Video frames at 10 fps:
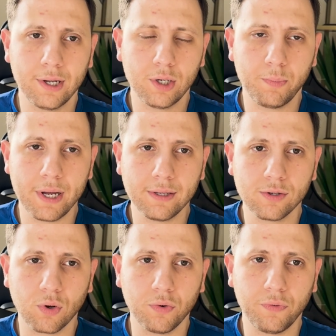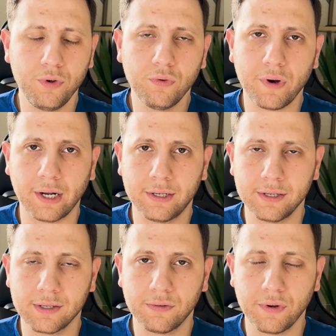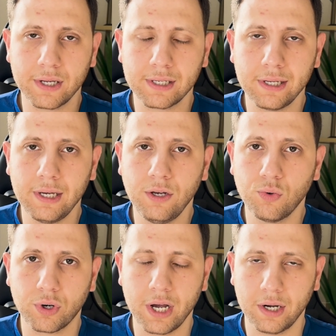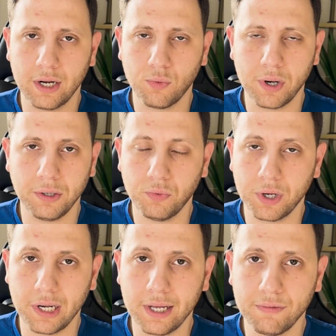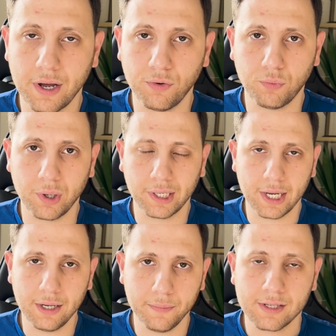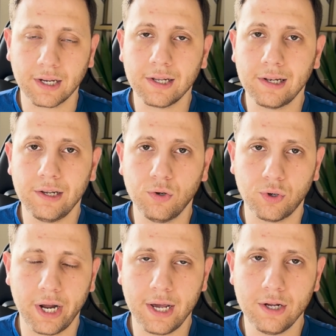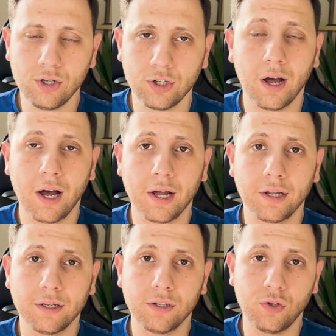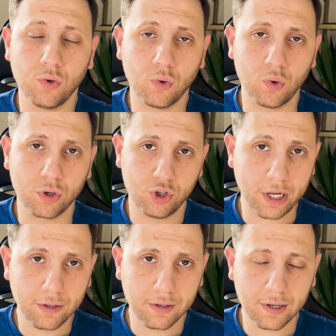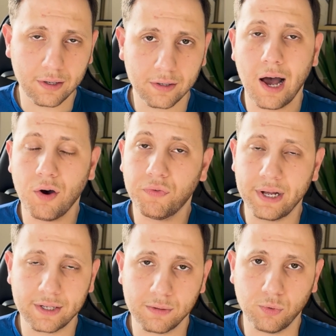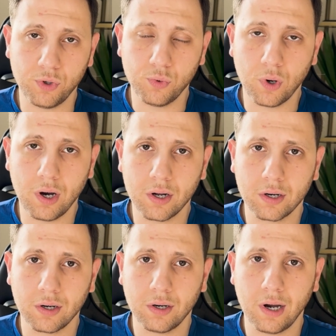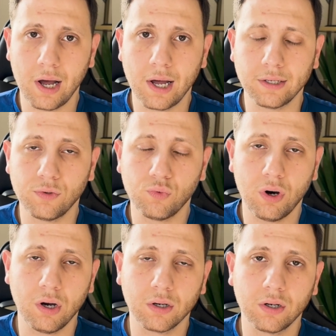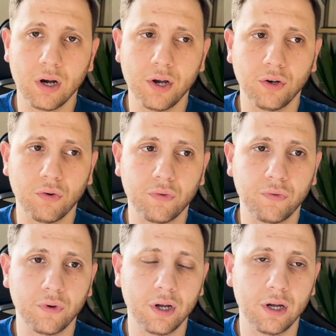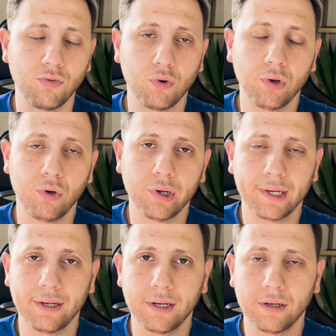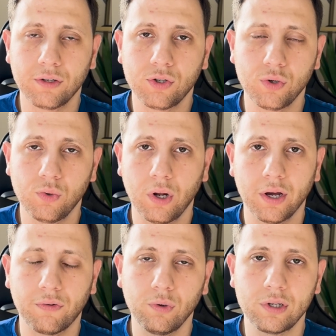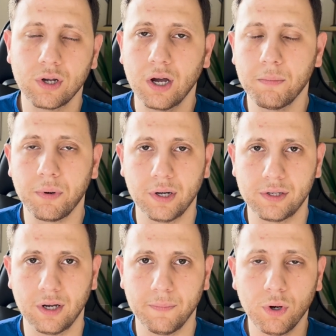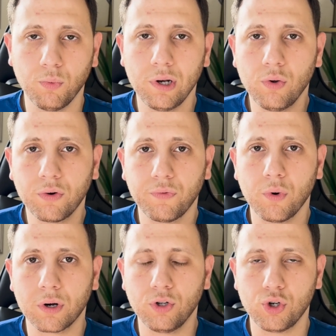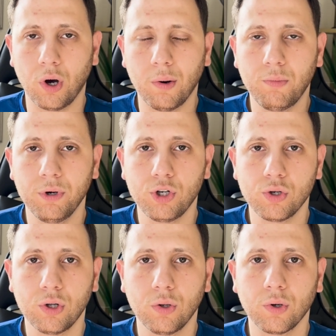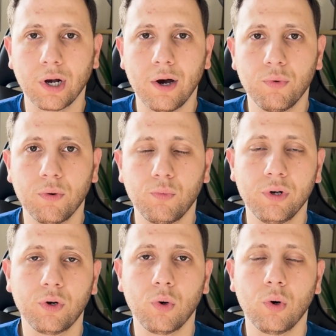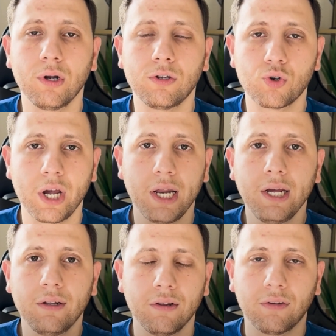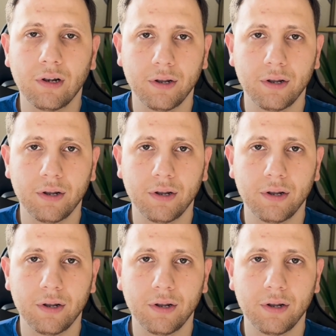it depends on few factors. Firstly, your area where you want to live and work in. Secondly, your age and your gender, how flexible you are, and what kind of role you're looking to, like full-time, part-time. When we look for a job, we should look at what we call a trainee dental